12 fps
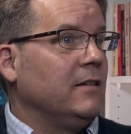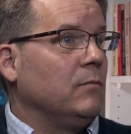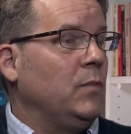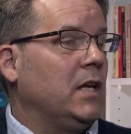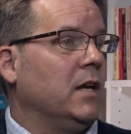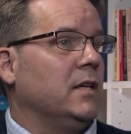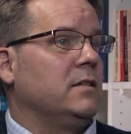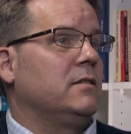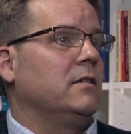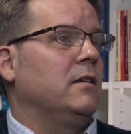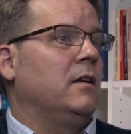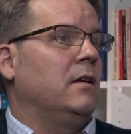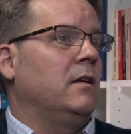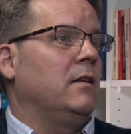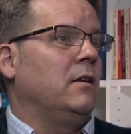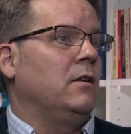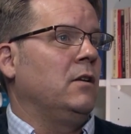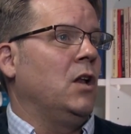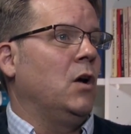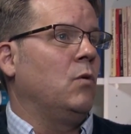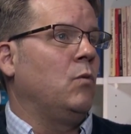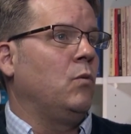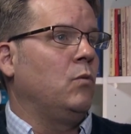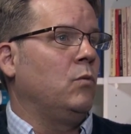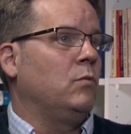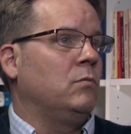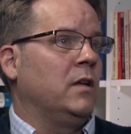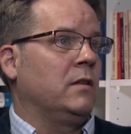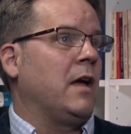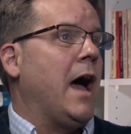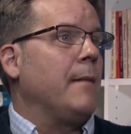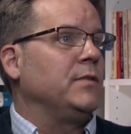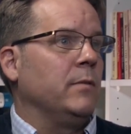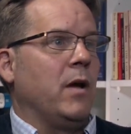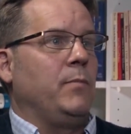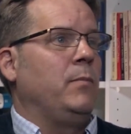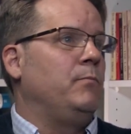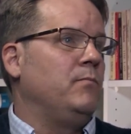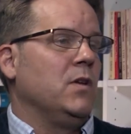because, you know, with cops, they might be